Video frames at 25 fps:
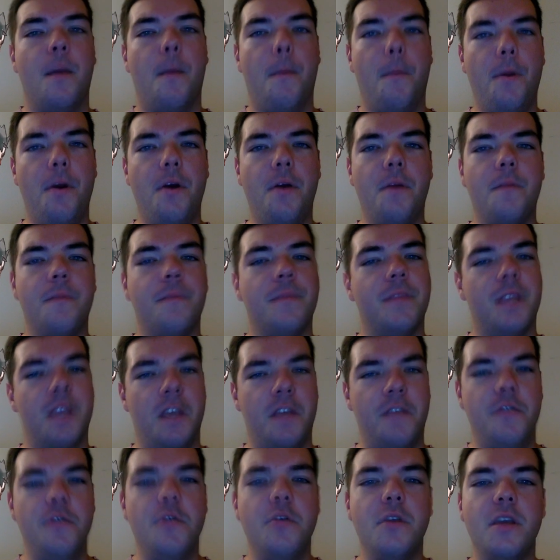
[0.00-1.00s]
But
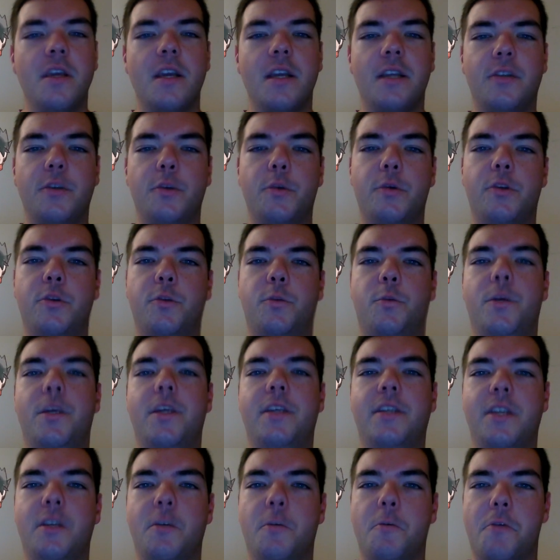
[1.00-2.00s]
if you can get to his
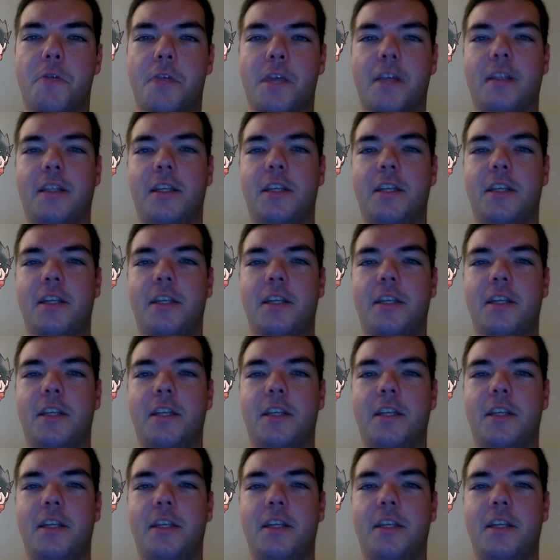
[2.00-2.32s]
Weezing with at